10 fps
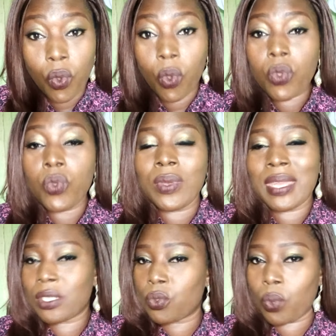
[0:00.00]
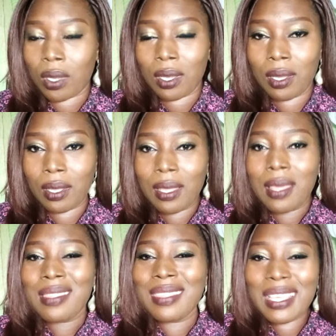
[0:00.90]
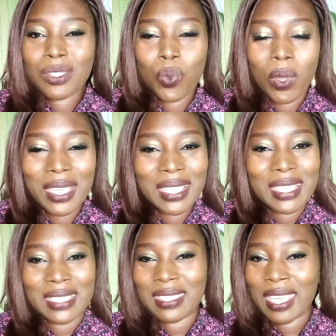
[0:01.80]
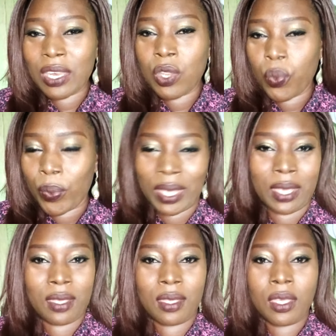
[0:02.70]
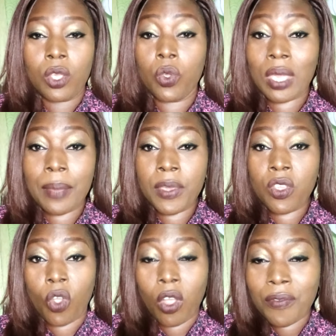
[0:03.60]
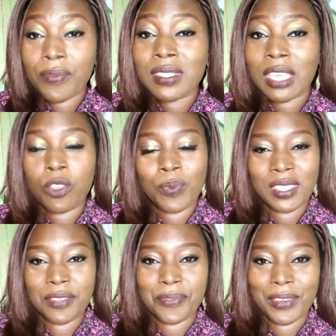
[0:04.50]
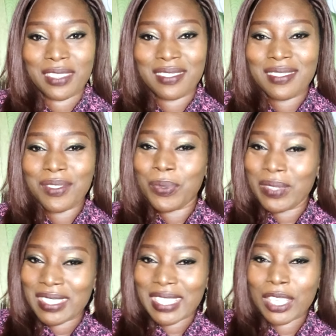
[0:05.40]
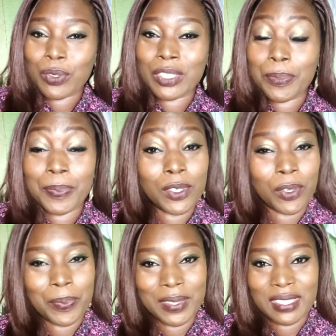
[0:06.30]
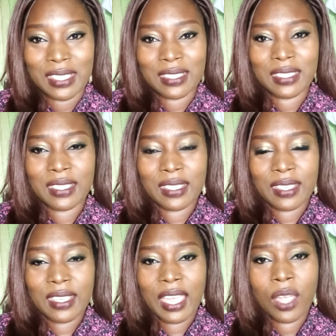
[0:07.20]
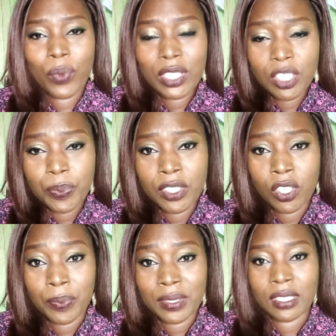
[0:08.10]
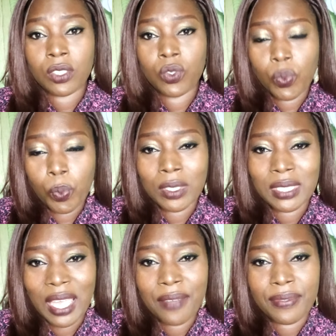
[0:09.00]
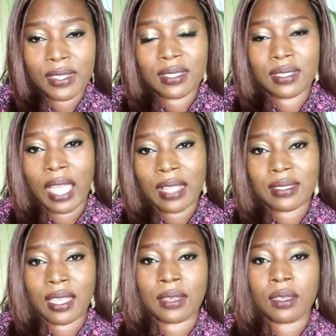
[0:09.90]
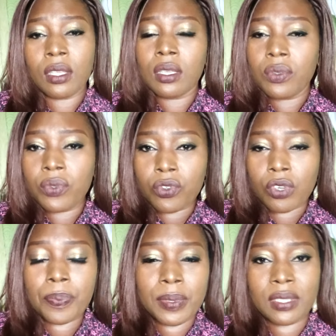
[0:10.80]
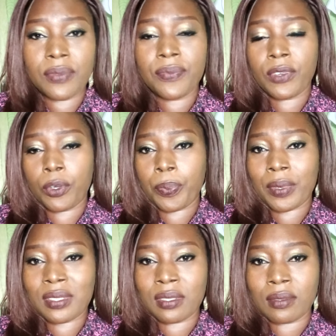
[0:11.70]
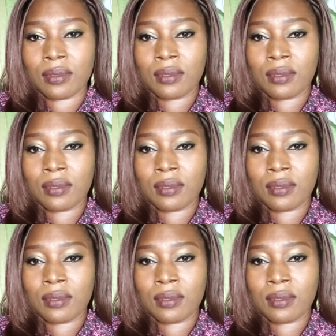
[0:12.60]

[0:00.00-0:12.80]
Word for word: go you network networking is anywhere you can be in your office and you meet a friend you decide to chip in your business and when chipping your business you must have this at hand drop it for the person